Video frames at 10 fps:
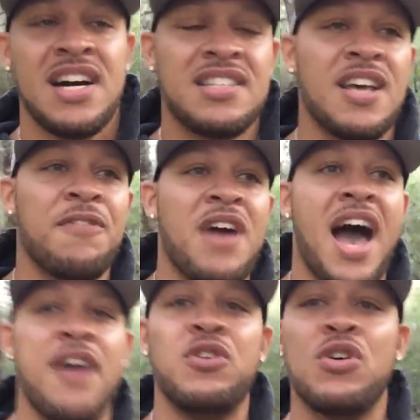a tough
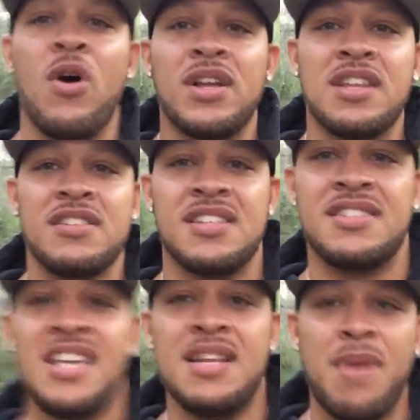guy who can go out there and
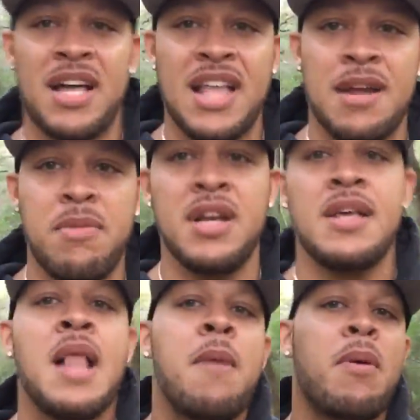succeed and make a lot of money,
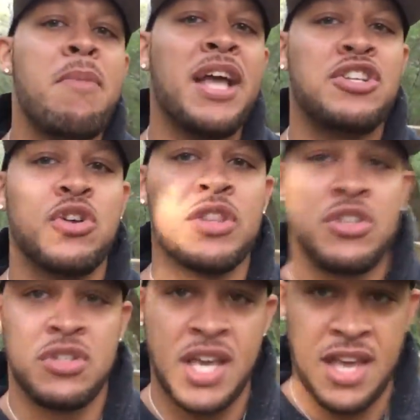but make sure
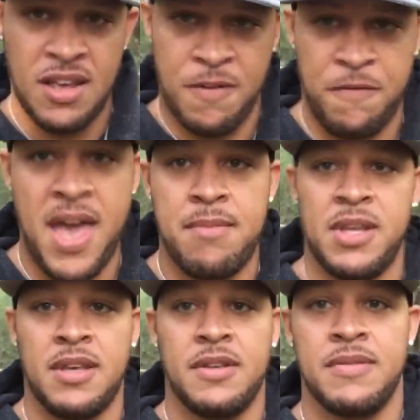that you take care of your family.